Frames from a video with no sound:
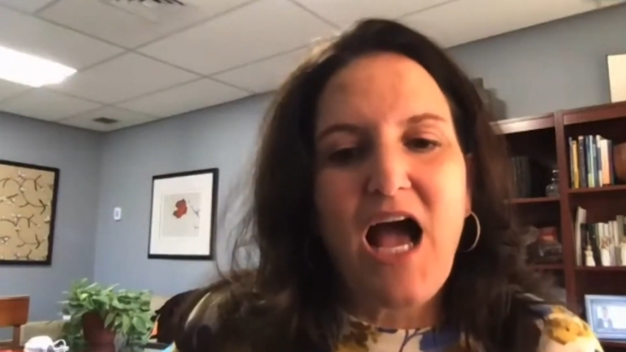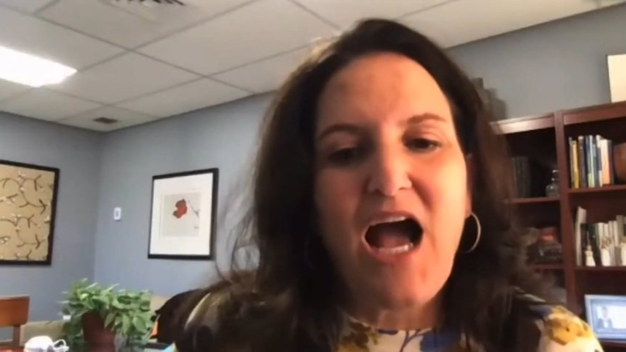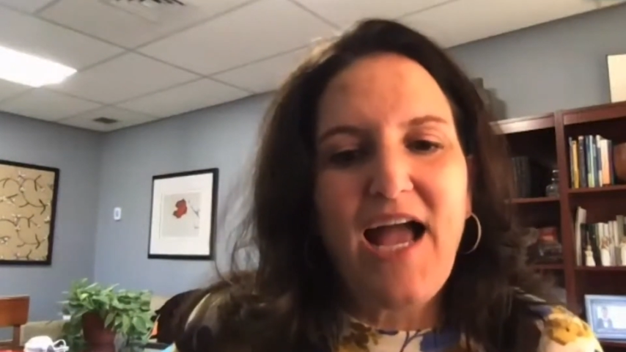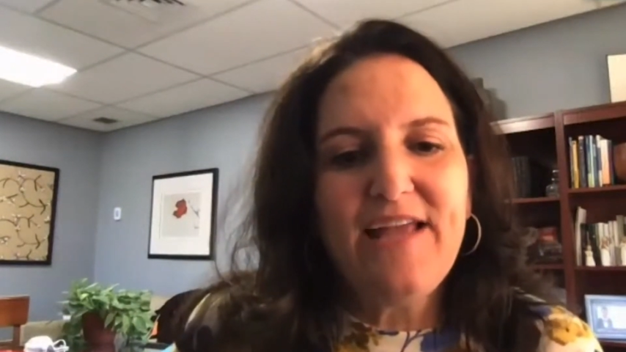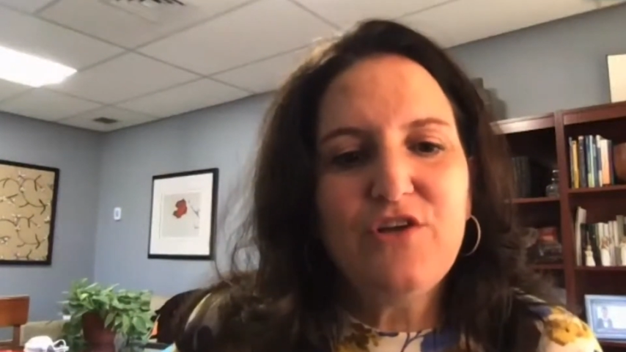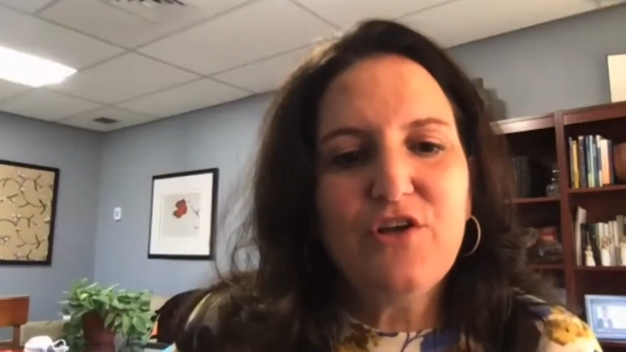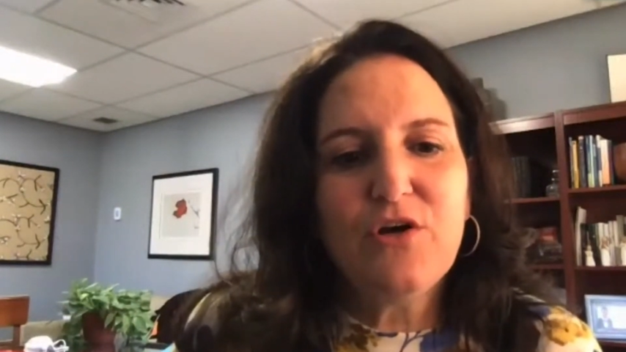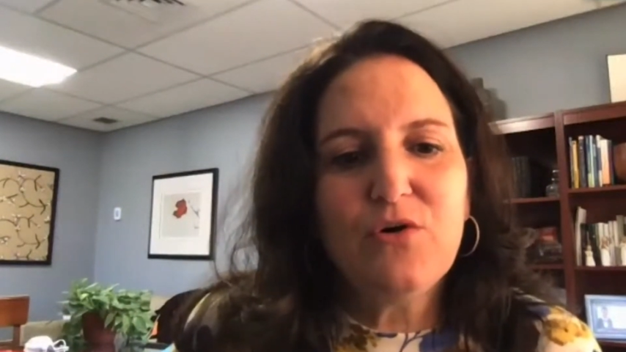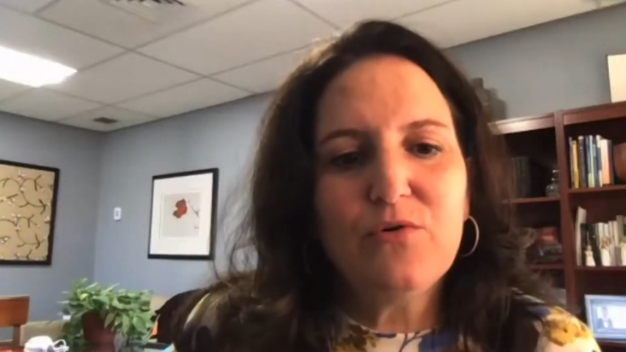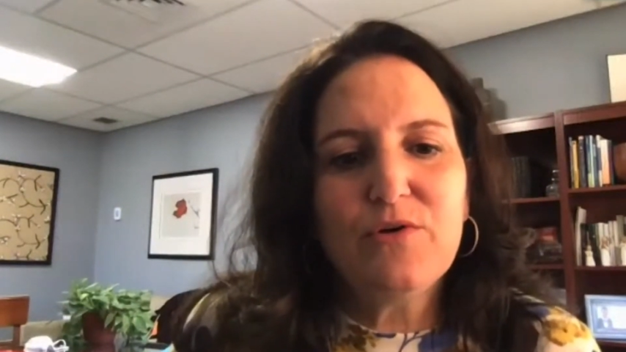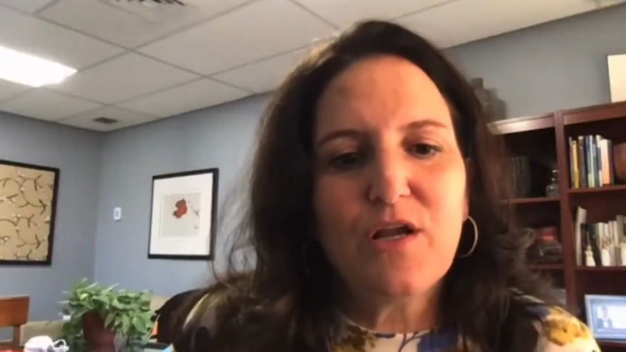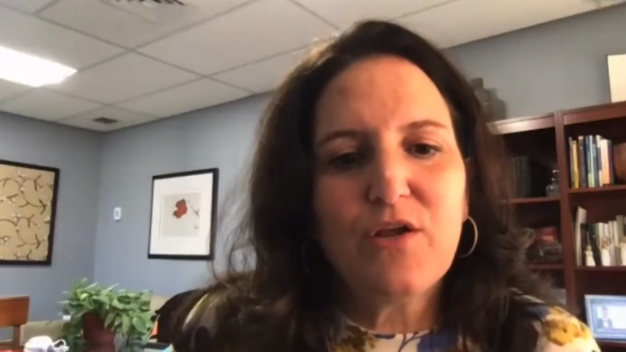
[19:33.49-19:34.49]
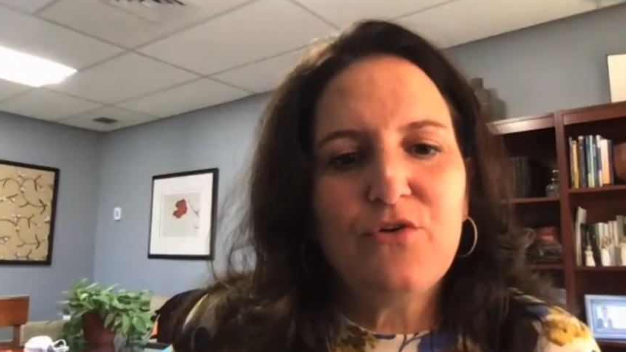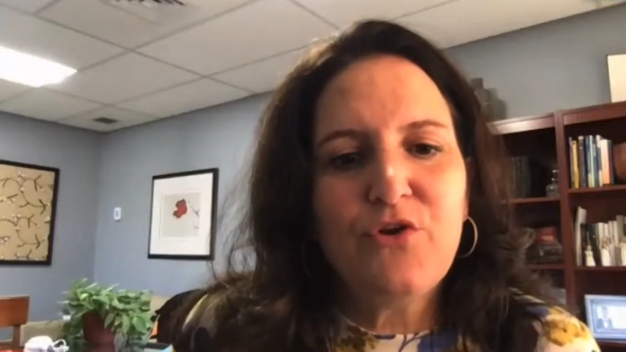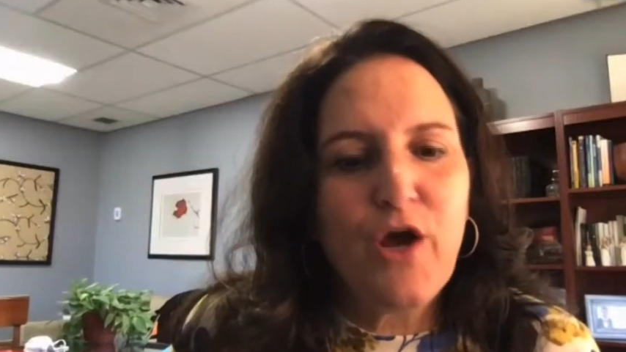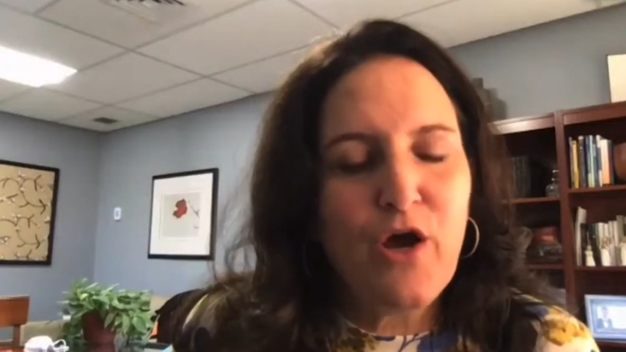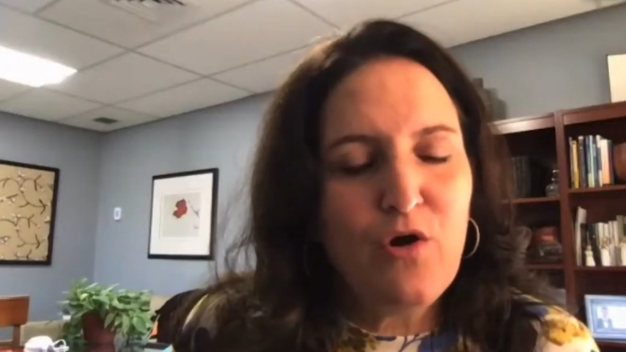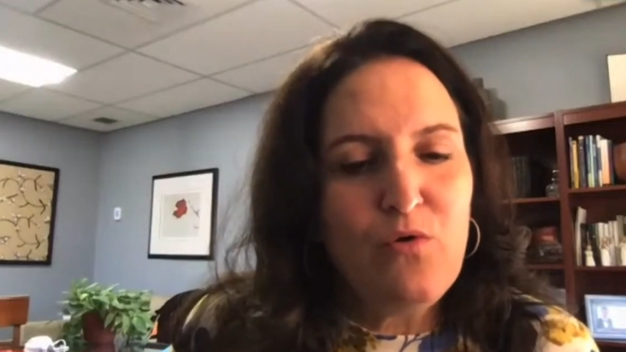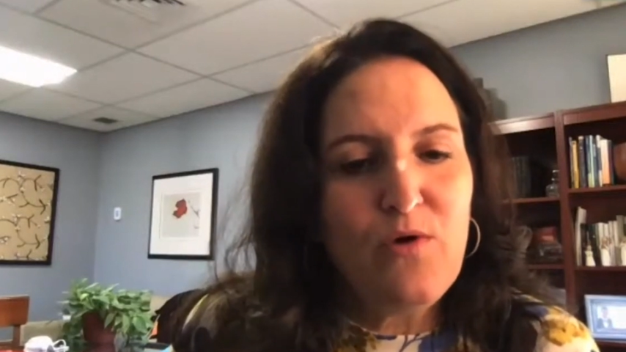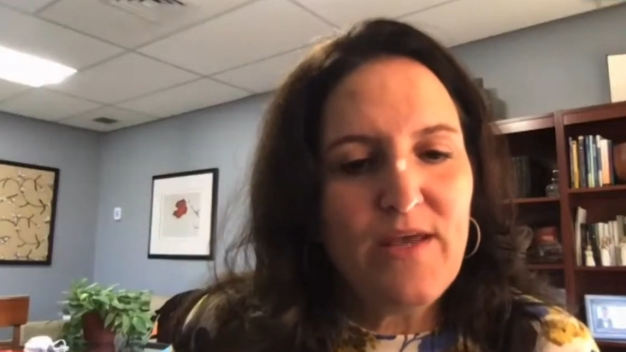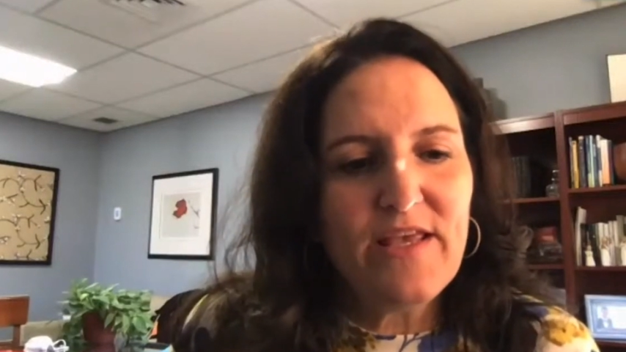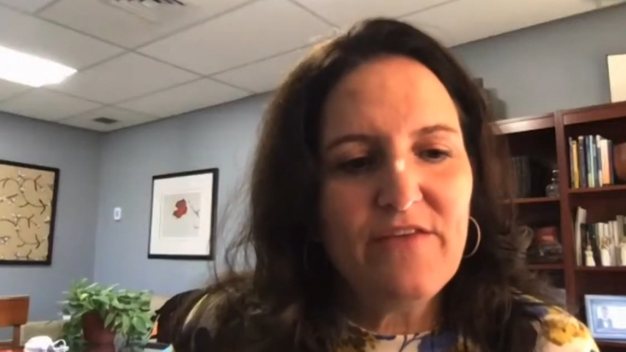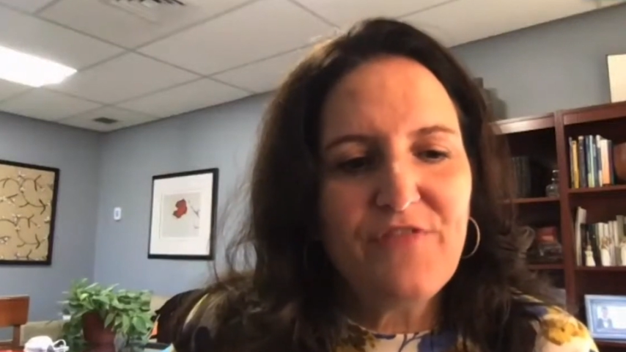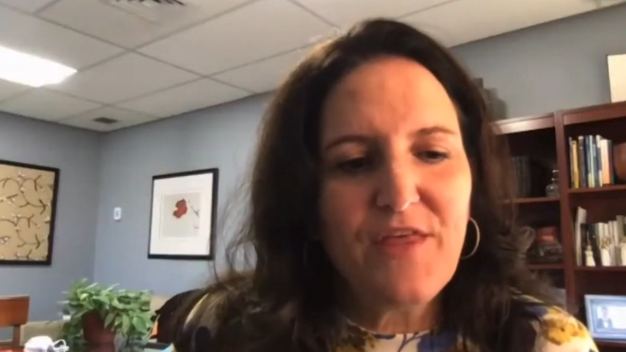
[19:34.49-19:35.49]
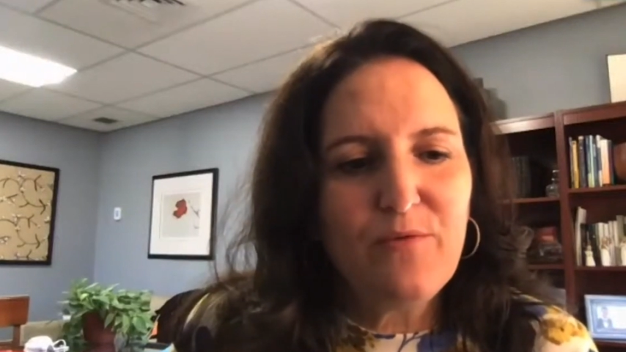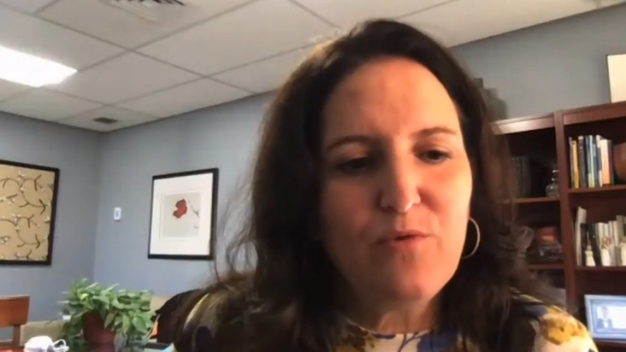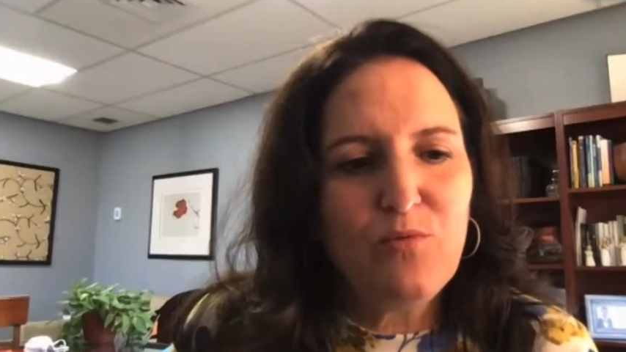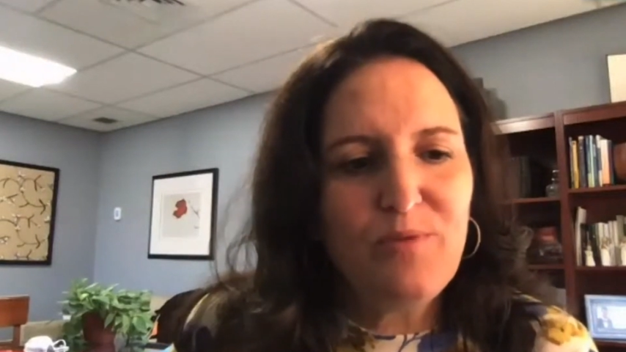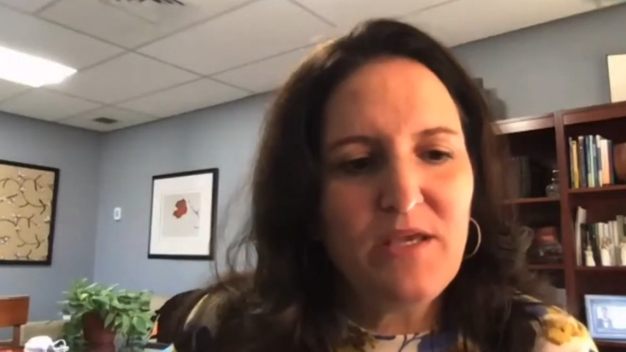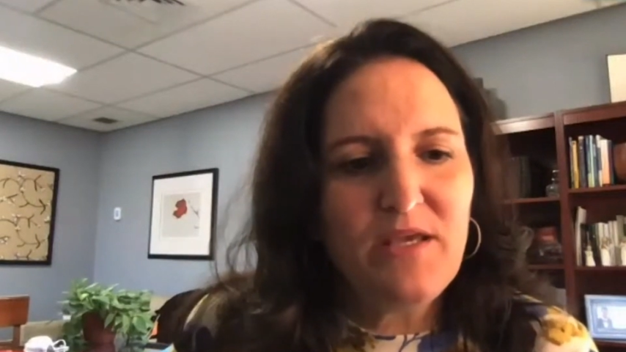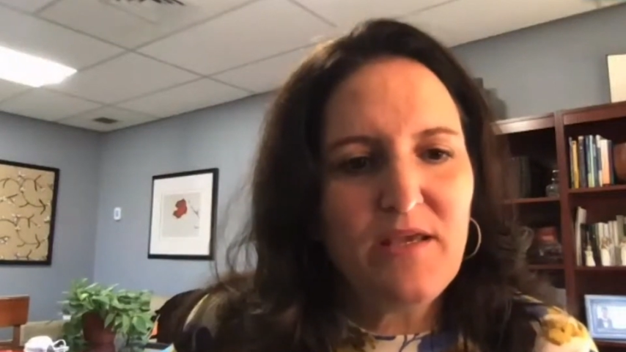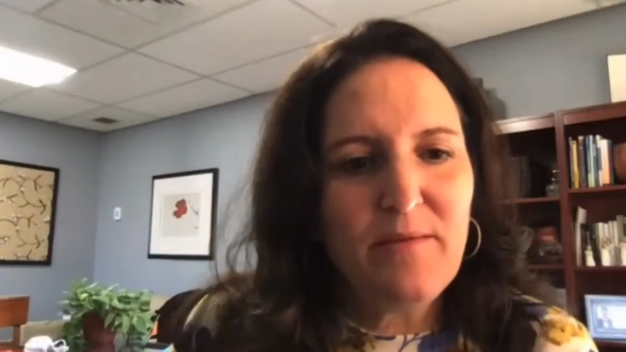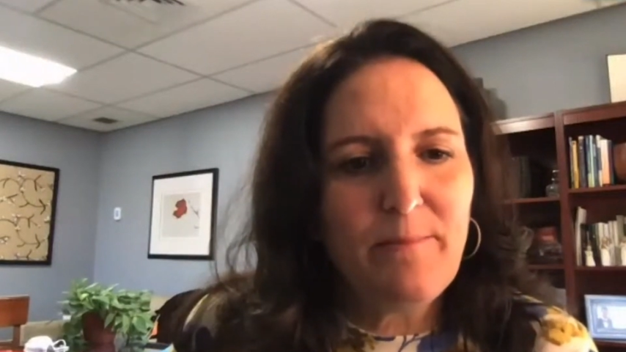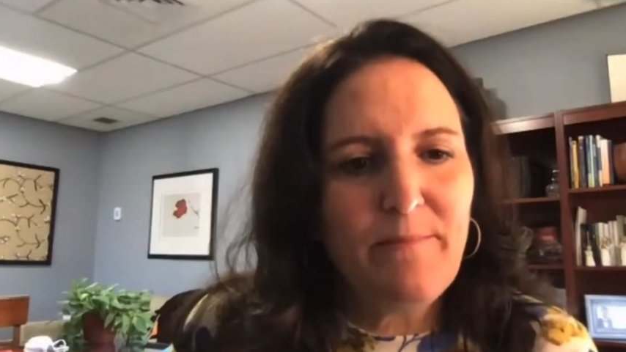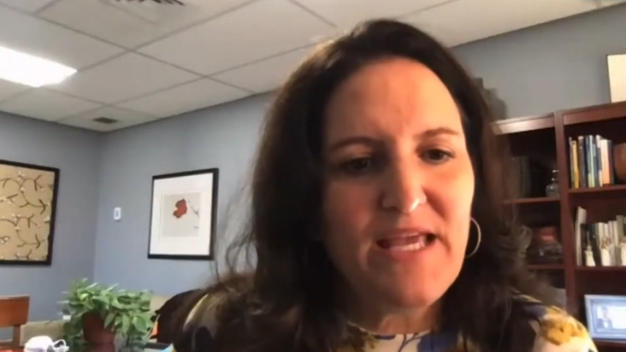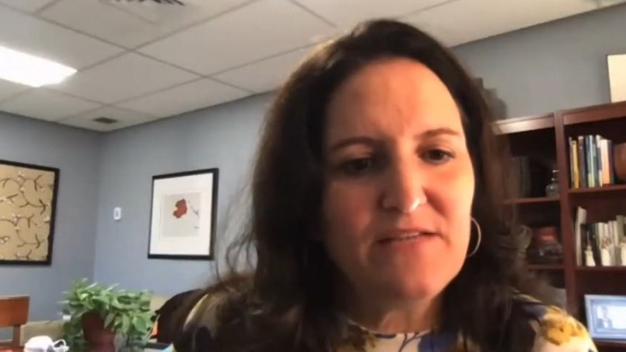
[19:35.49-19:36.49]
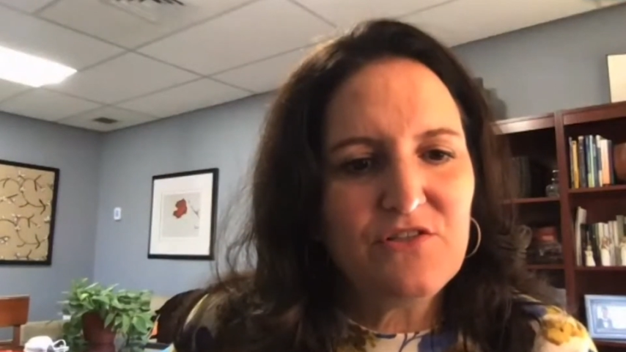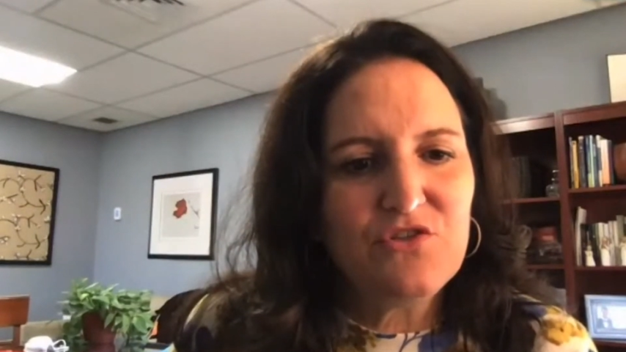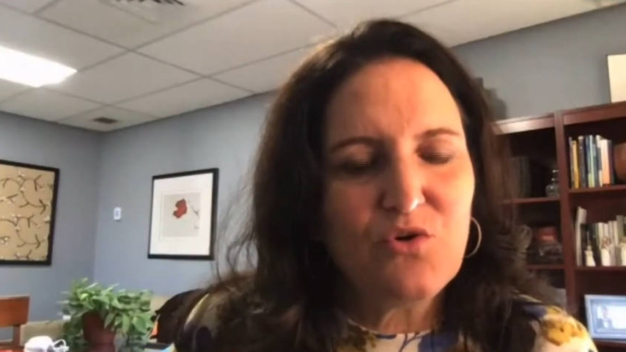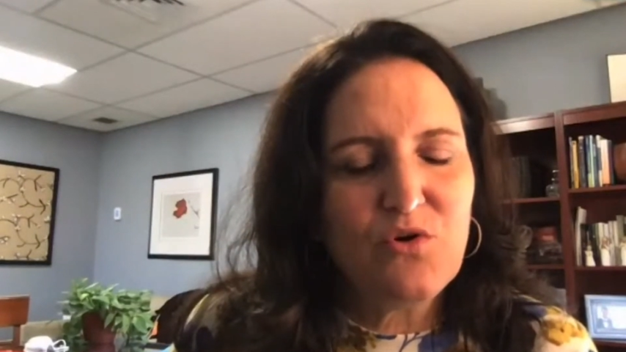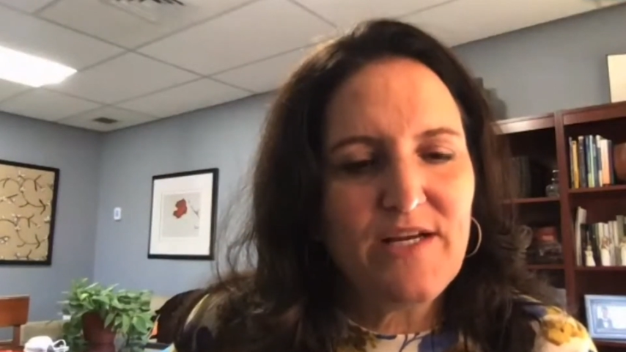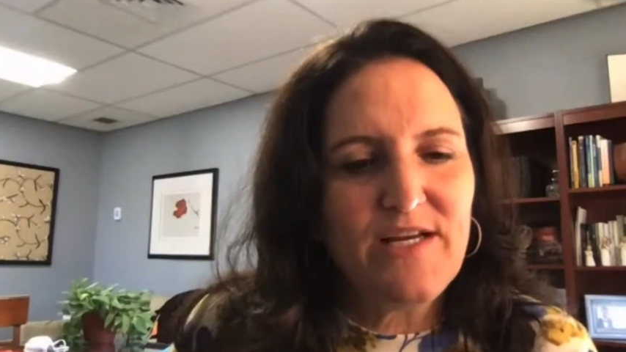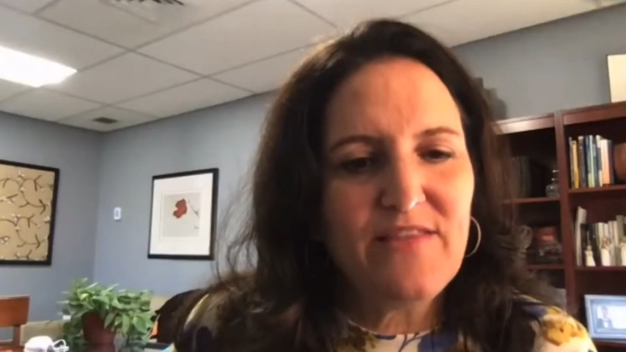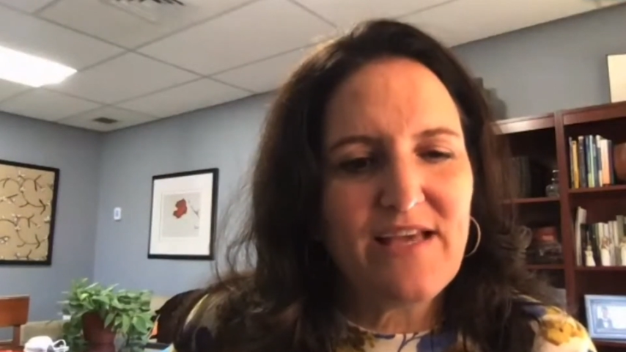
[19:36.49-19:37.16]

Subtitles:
I don't know if they will be mandatory.